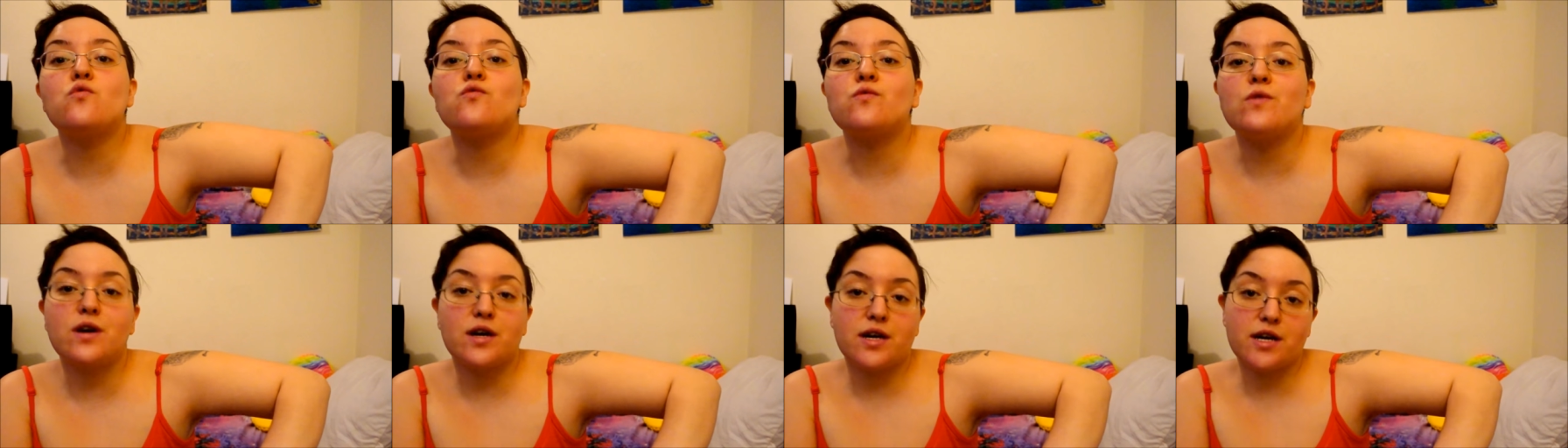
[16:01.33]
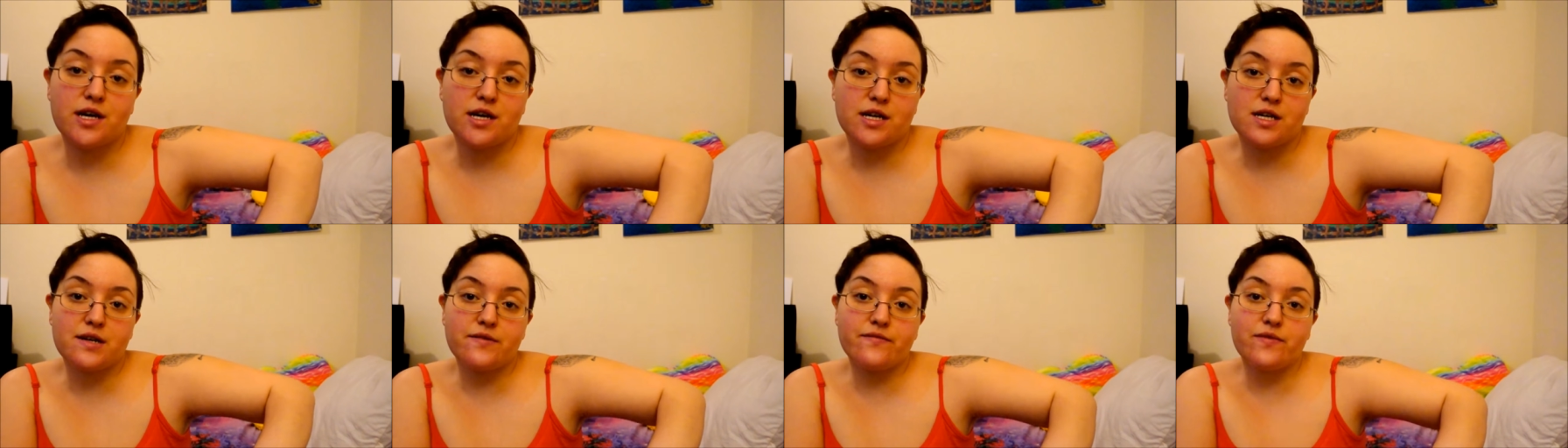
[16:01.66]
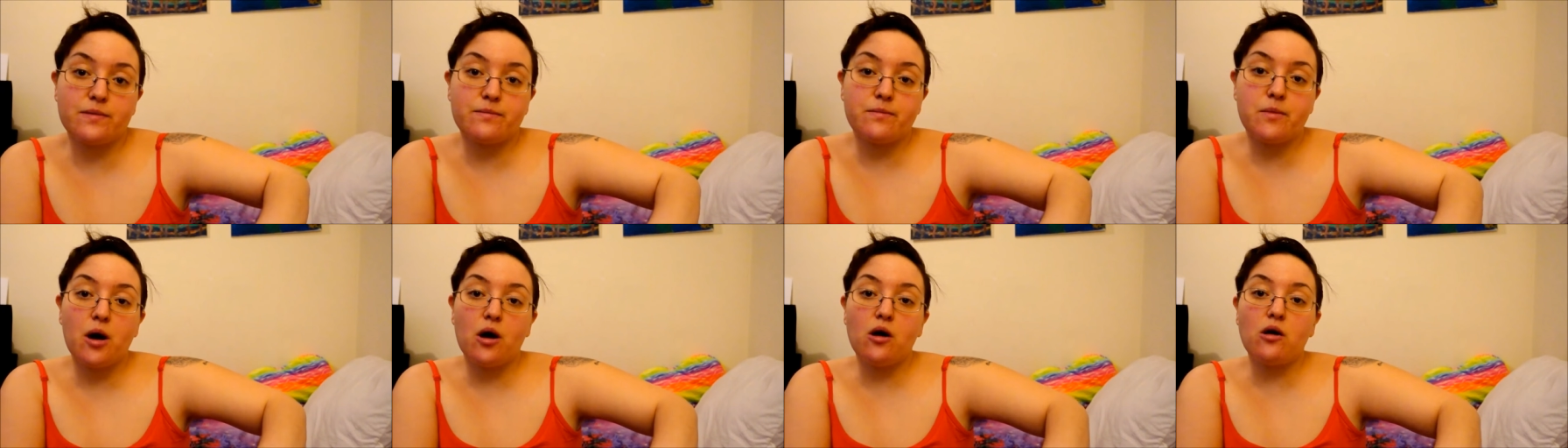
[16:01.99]
one of
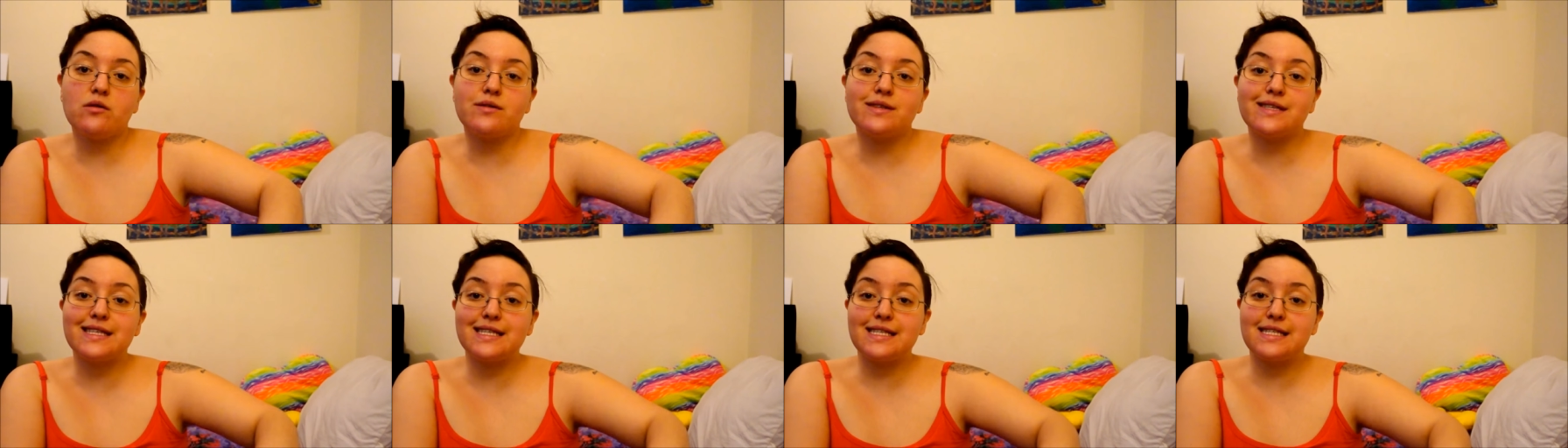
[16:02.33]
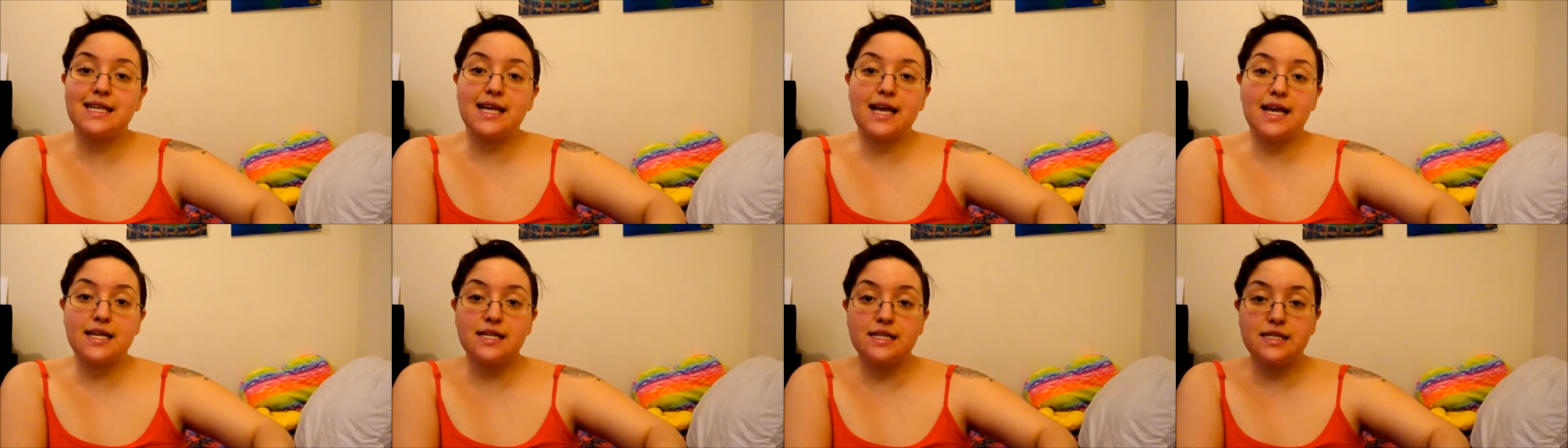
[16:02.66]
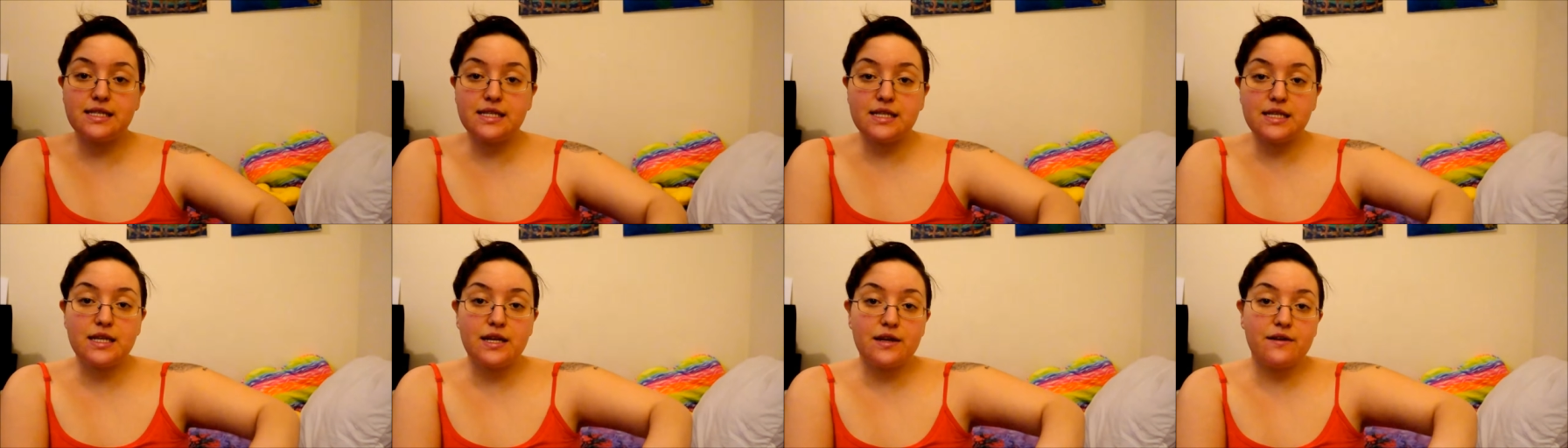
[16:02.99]
the most
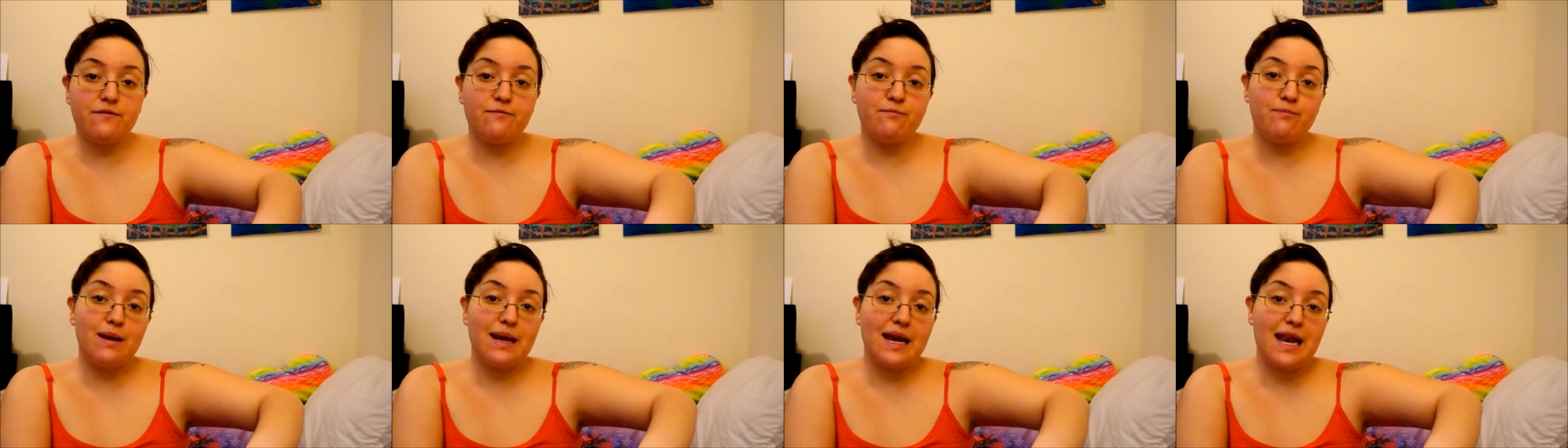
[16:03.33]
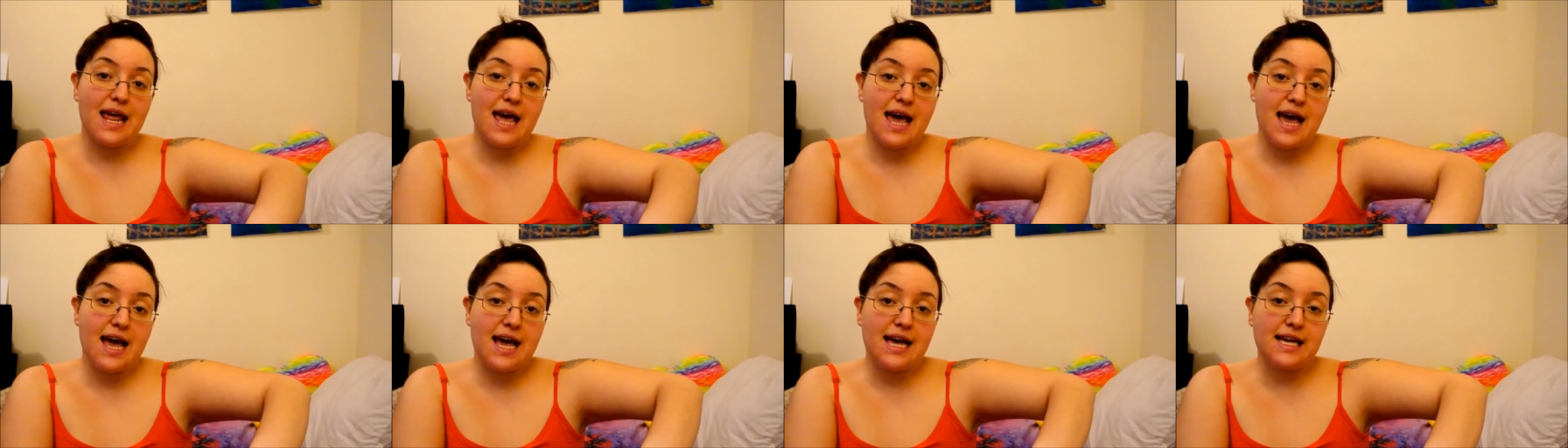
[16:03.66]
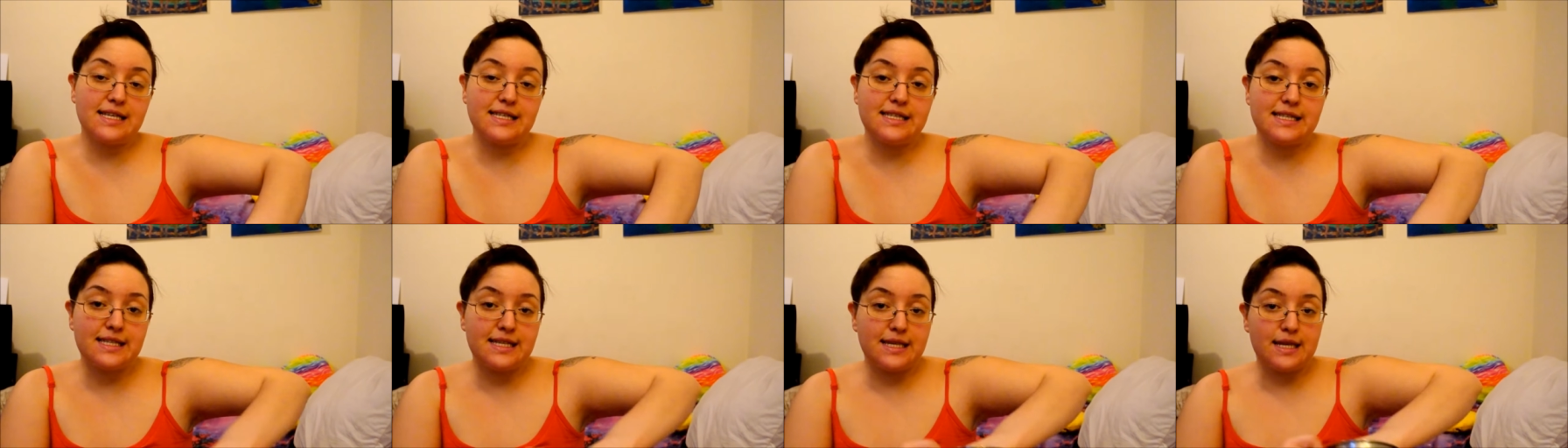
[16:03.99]
sensitive
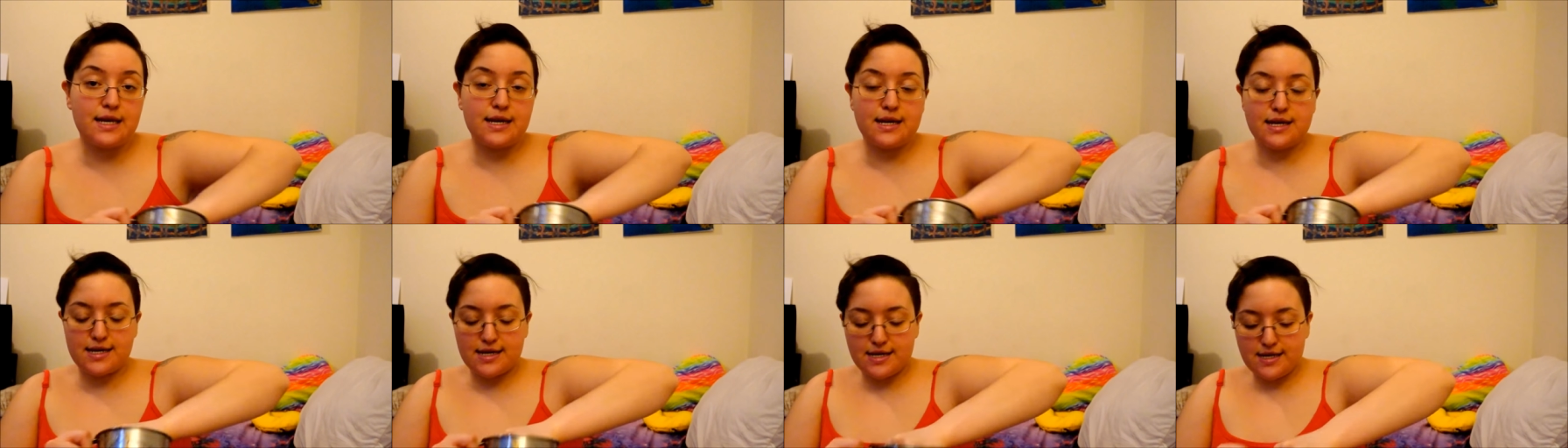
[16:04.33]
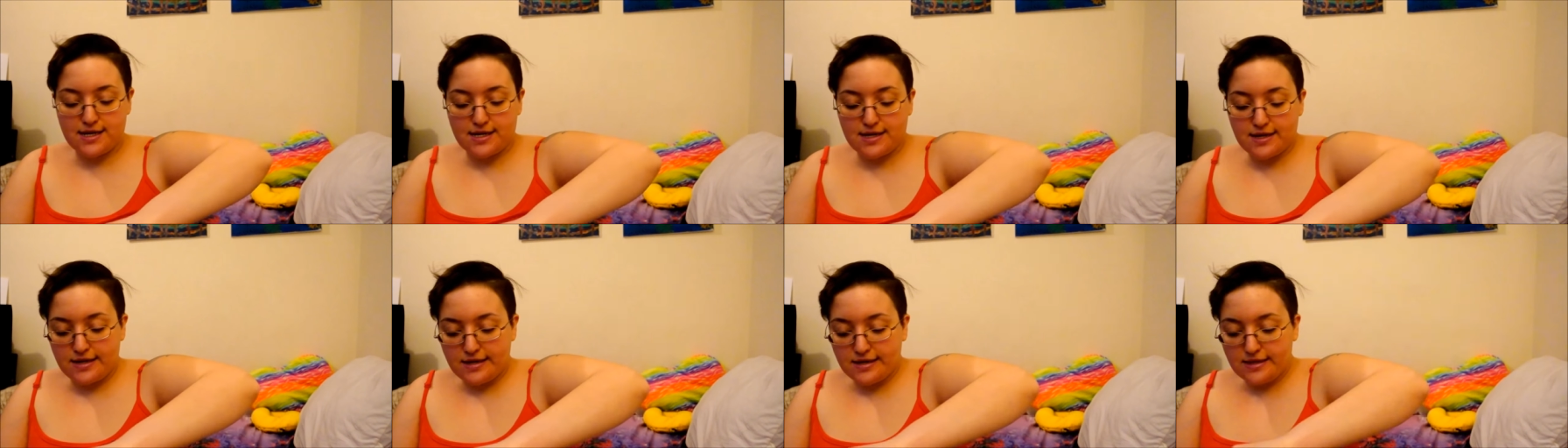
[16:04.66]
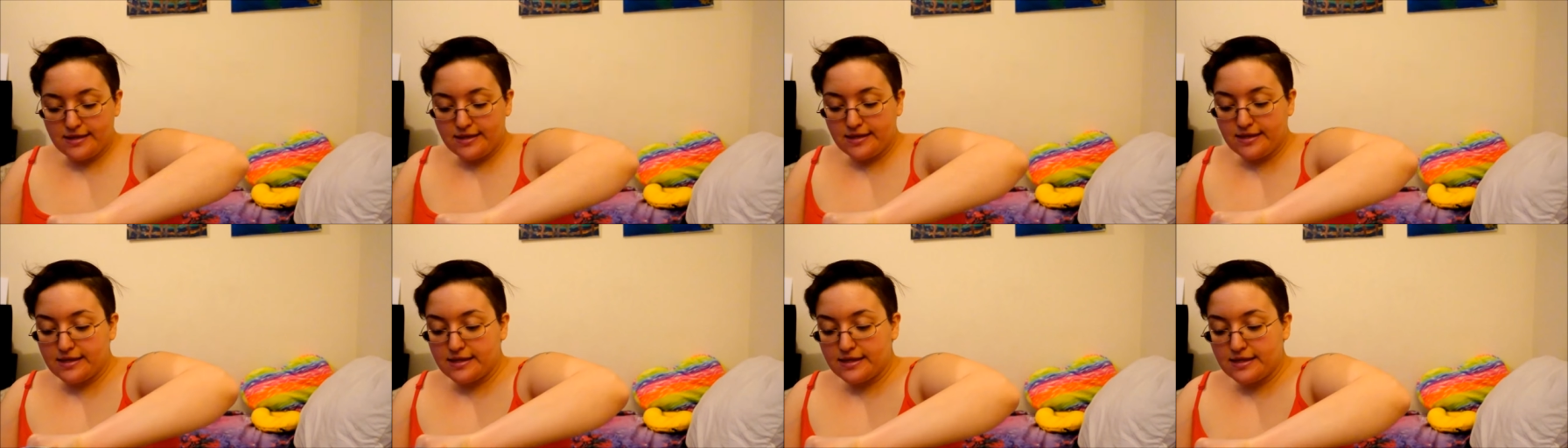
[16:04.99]

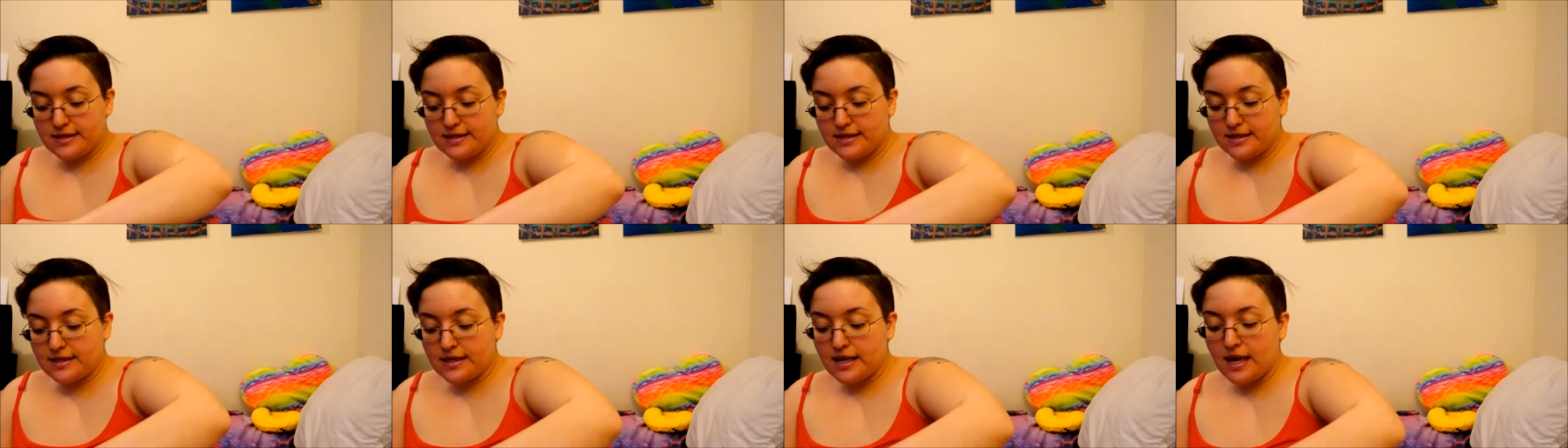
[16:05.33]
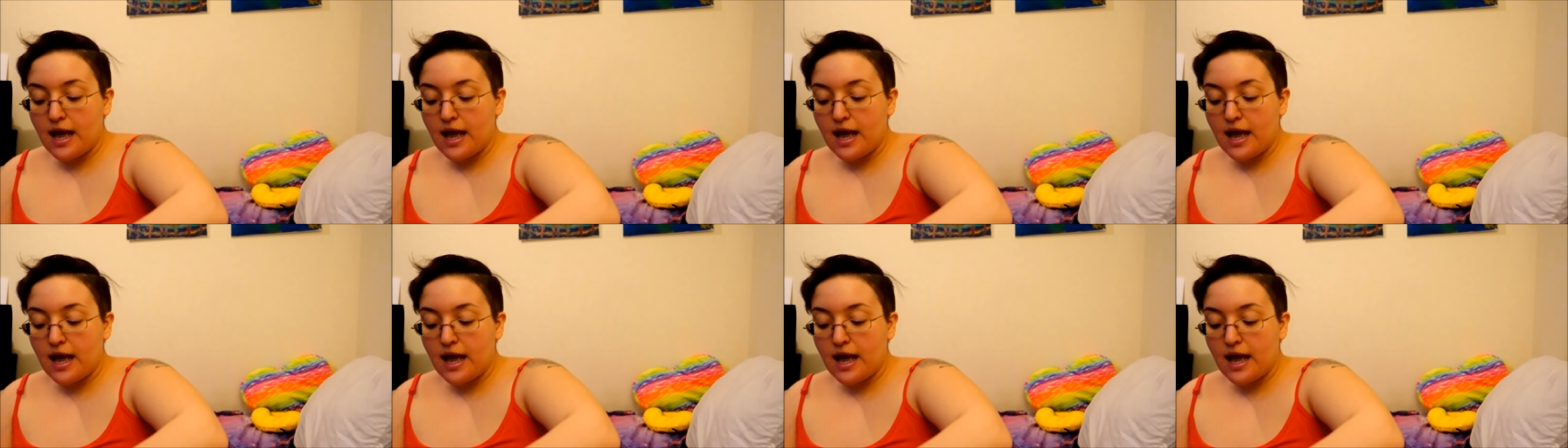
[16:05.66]
places.